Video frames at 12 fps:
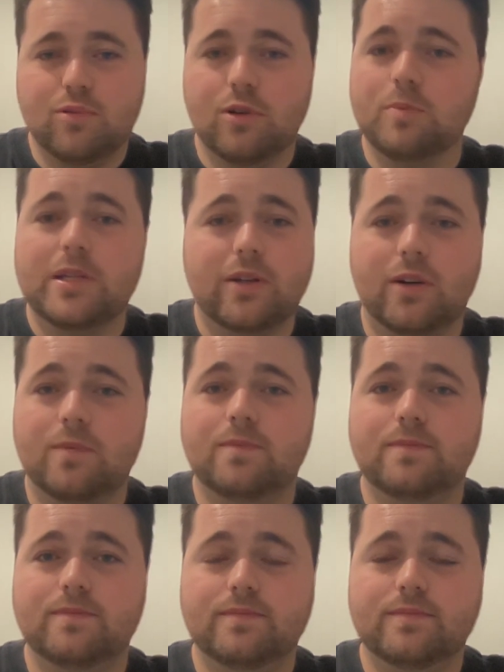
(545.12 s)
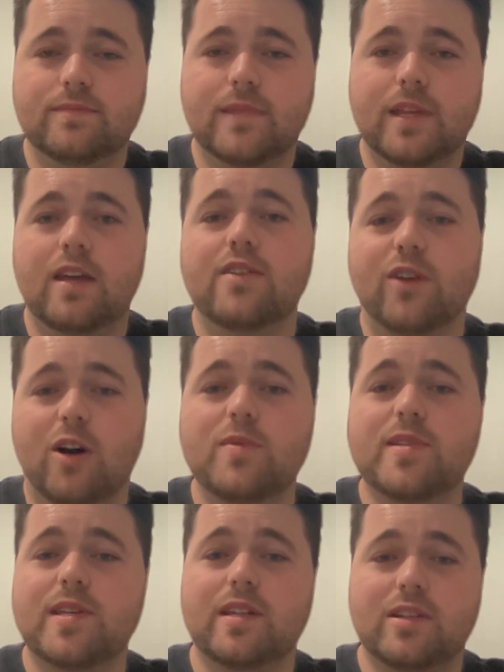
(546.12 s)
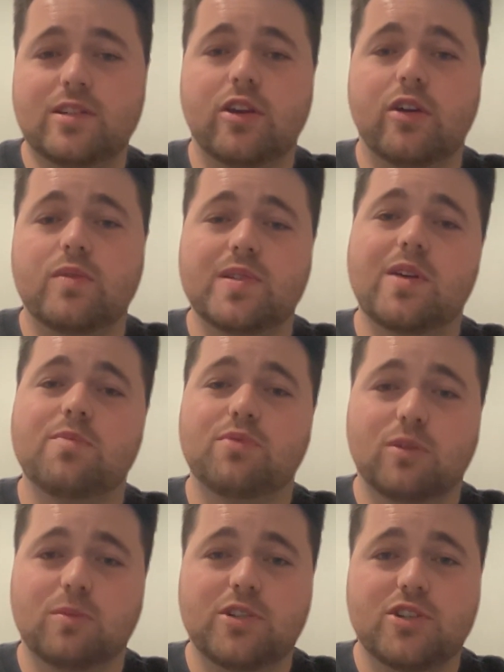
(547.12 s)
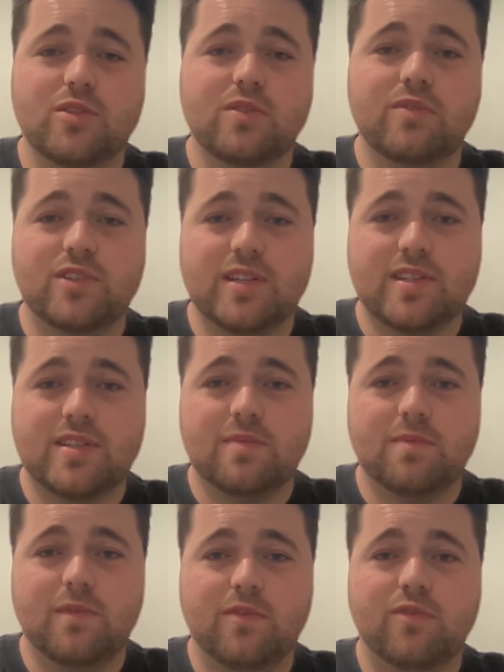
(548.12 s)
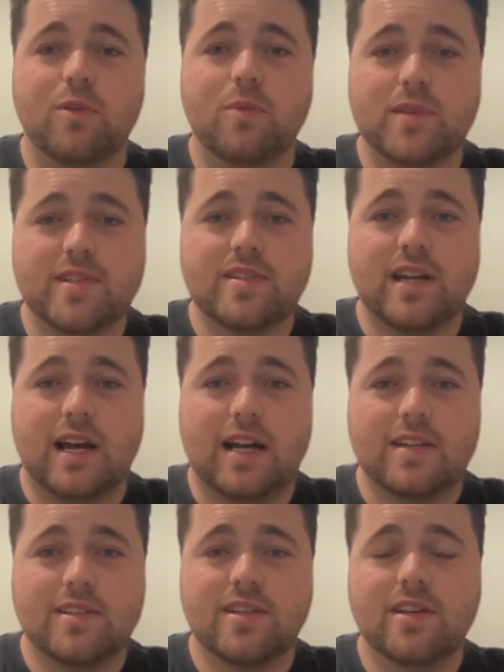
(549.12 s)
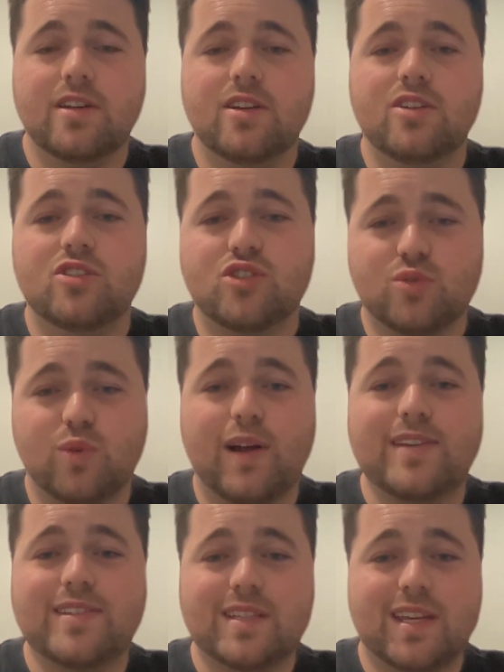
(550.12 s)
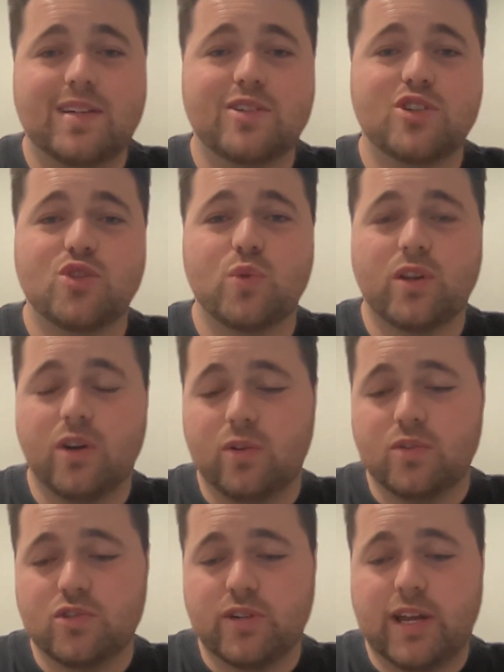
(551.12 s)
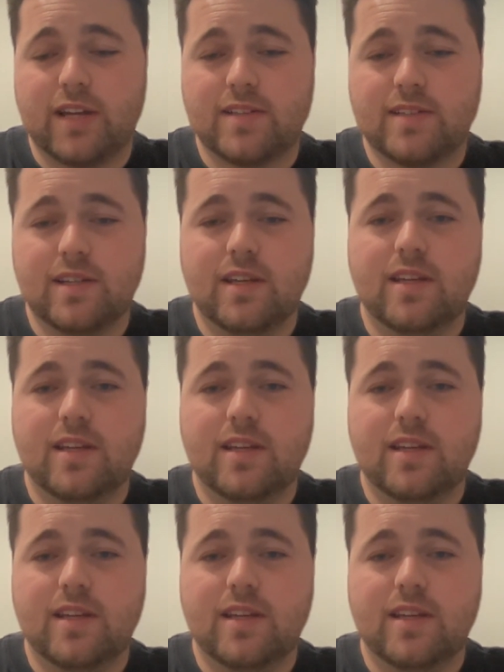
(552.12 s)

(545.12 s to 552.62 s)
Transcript: Probably not. If I was Eddie Jones, I probably should have just, from the start, tried to get a shorter contract.